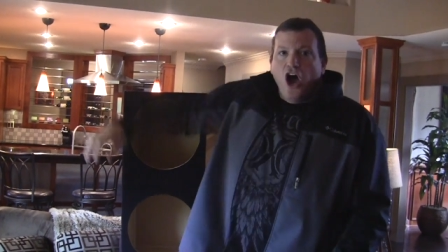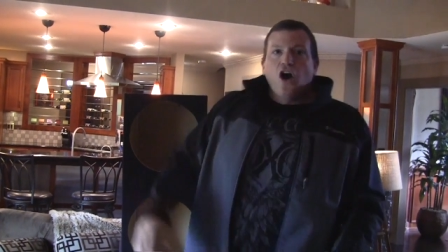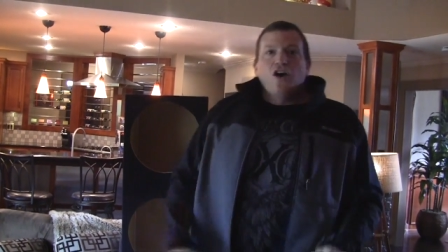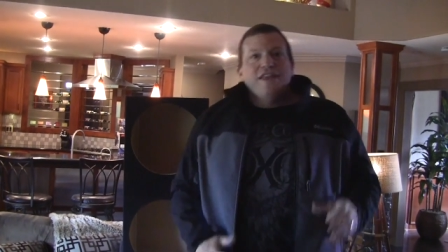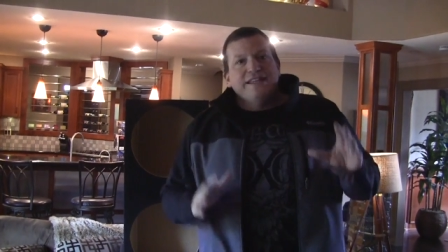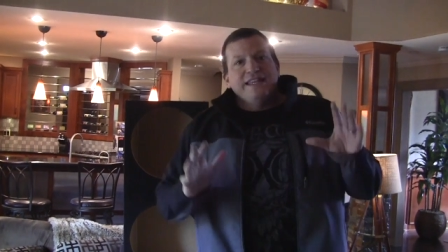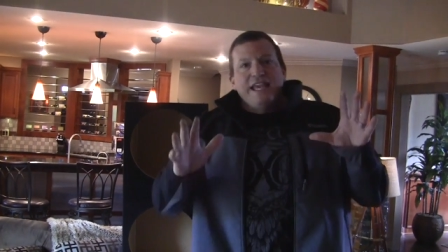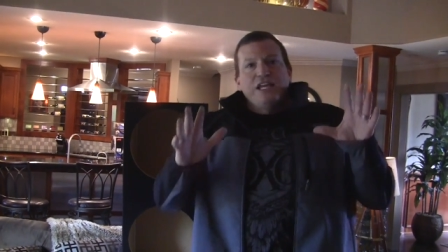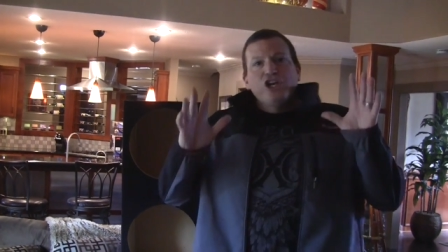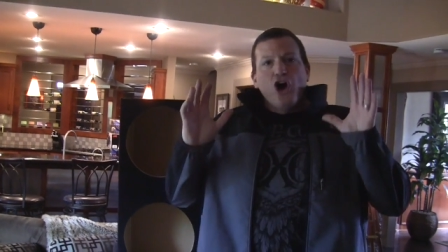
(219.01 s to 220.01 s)
are that
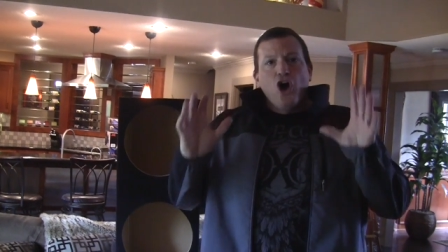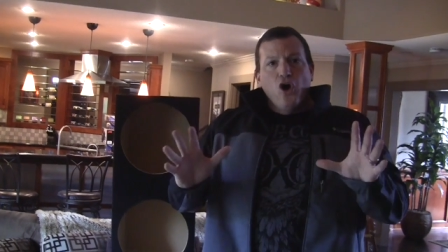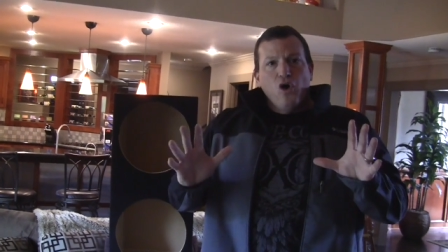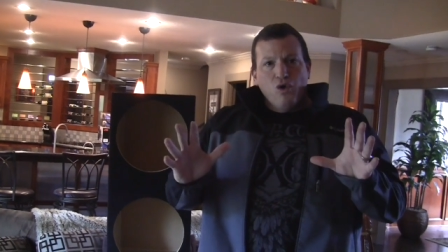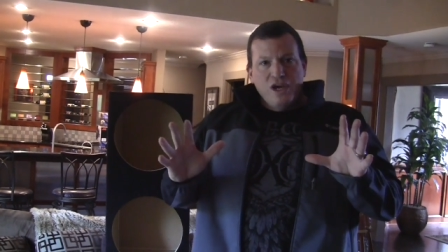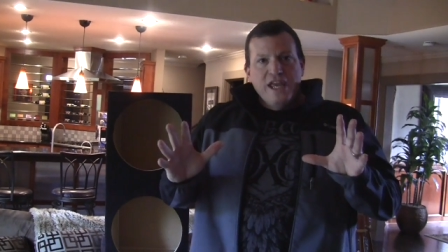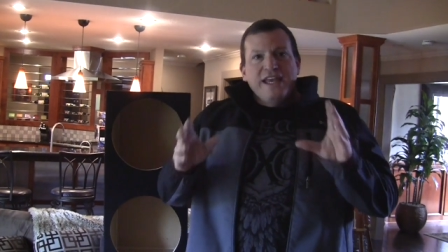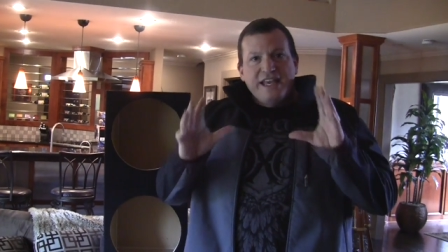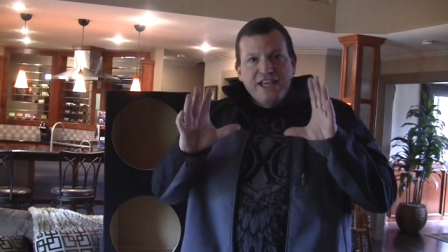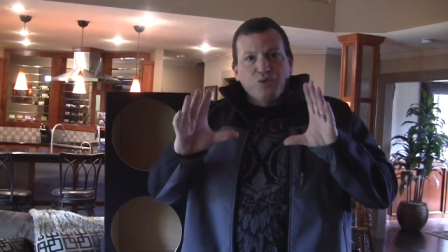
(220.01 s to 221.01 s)
the cone
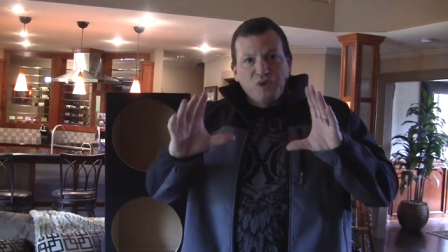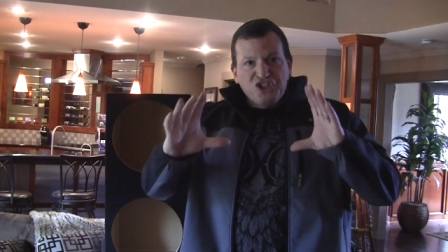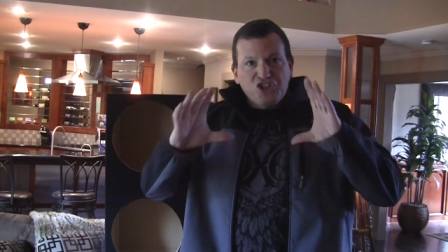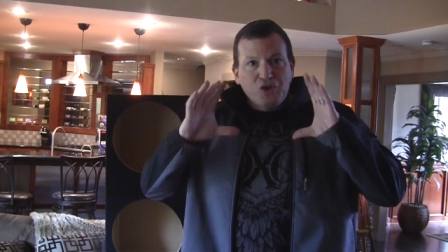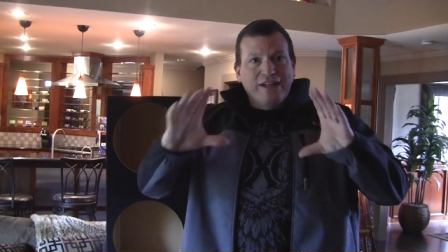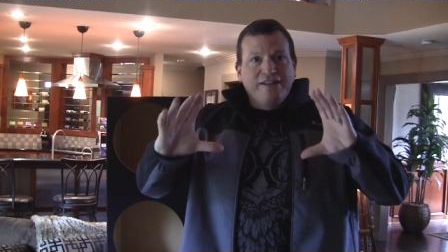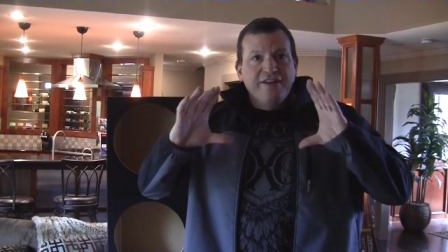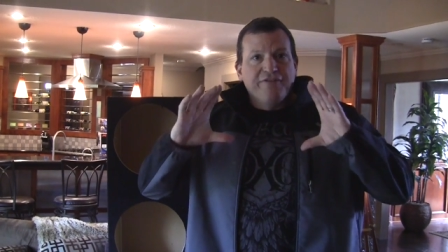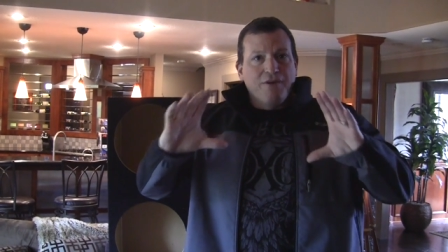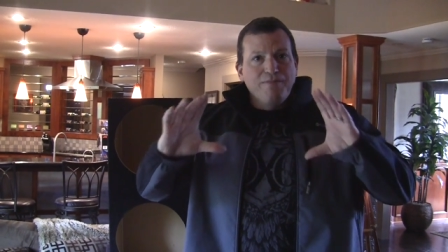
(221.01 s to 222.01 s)
is
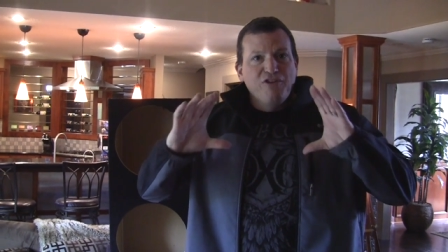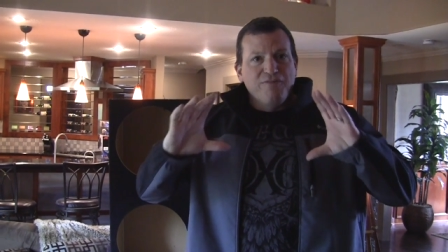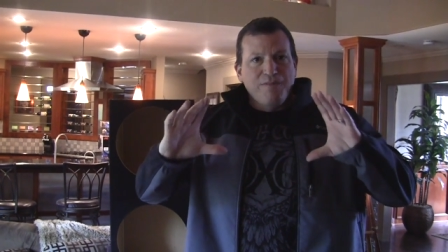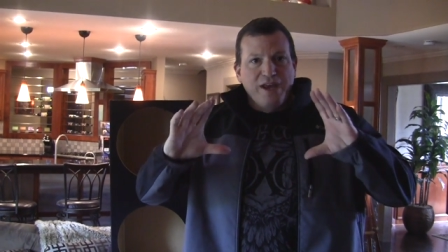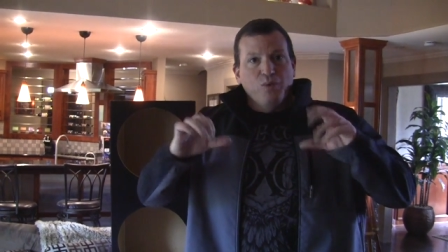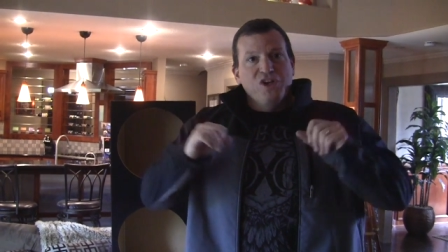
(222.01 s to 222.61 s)
restricted from movement,